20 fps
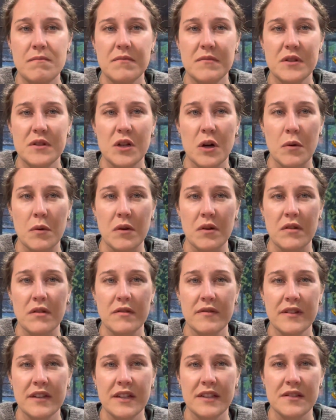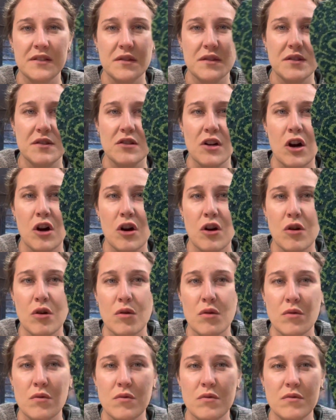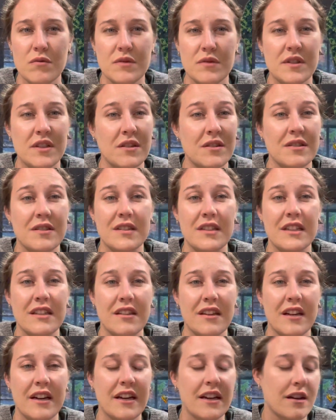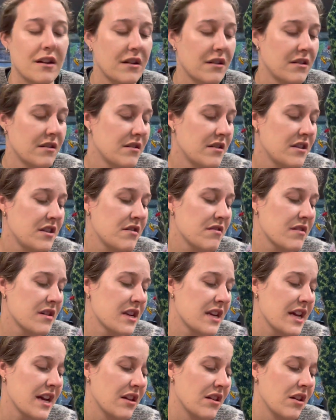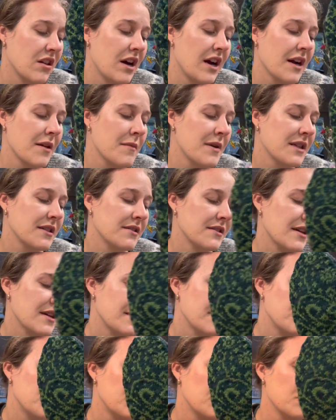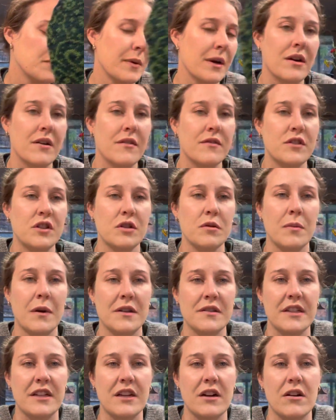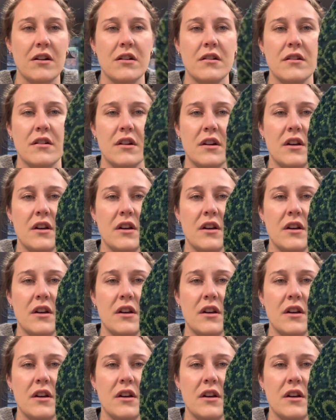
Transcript: total. It's so, seriously, like you can get a lot of mittens out of two balls of yarn.